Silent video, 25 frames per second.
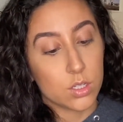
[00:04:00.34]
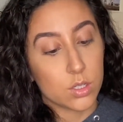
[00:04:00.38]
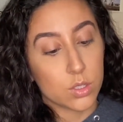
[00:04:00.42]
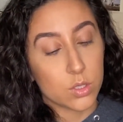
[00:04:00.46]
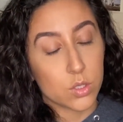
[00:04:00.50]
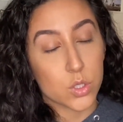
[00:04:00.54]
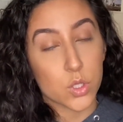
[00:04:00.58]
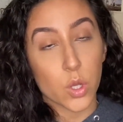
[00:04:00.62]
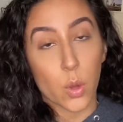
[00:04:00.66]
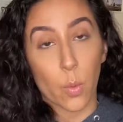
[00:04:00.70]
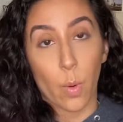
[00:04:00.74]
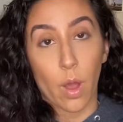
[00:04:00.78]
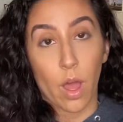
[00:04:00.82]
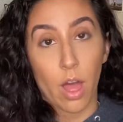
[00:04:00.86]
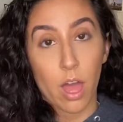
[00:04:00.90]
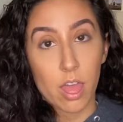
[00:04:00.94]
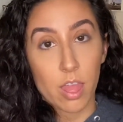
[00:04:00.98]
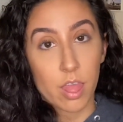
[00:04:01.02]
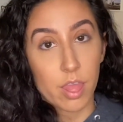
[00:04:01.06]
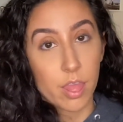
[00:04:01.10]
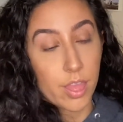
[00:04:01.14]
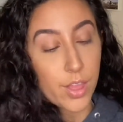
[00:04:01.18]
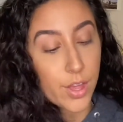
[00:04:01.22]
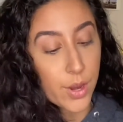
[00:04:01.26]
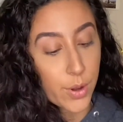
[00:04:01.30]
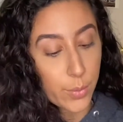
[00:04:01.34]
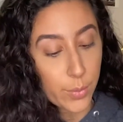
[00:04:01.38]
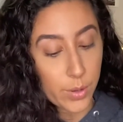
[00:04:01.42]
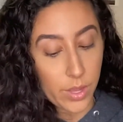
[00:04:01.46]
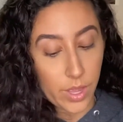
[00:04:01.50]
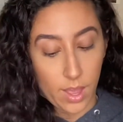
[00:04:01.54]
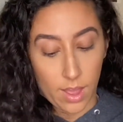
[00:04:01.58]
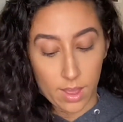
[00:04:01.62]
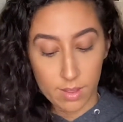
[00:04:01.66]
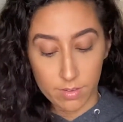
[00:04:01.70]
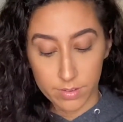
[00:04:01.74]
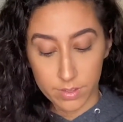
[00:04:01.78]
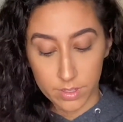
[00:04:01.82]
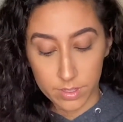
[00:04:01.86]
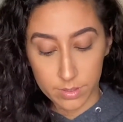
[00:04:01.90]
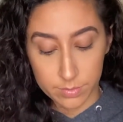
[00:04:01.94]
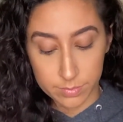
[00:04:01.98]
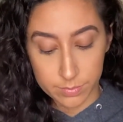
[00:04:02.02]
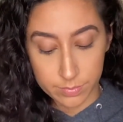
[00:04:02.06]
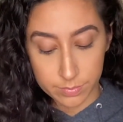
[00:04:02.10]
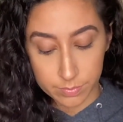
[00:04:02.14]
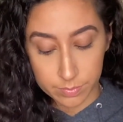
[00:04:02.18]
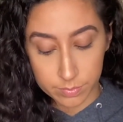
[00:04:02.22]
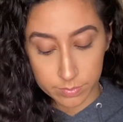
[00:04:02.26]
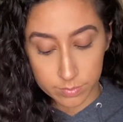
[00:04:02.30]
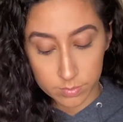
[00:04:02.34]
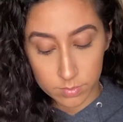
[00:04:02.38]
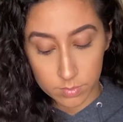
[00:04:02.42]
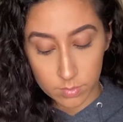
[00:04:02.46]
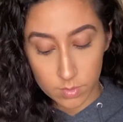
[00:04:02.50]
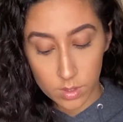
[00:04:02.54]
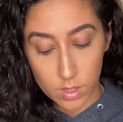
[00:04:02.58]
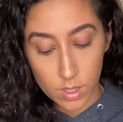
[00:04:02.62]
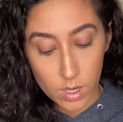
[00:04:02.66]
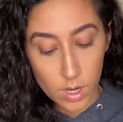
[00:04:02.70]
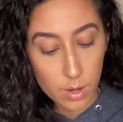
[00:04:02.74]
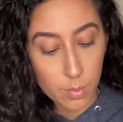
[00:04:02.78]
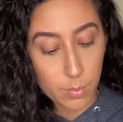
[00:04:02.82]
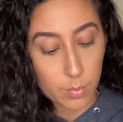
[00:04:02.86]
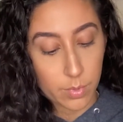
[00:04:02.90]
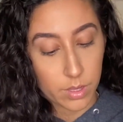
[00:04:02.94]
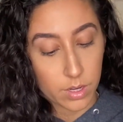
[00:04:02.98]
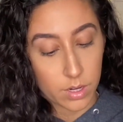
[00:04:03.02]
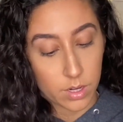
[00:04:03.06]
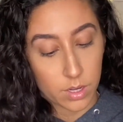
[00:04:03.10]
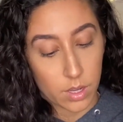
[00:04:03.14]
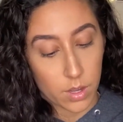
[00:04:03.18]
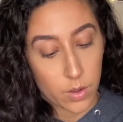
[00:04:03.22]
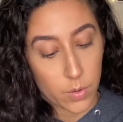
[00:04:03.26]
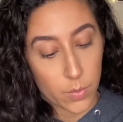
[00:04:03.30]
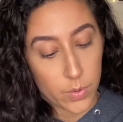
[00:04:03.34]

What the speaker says: so there we have it. I'm gonna go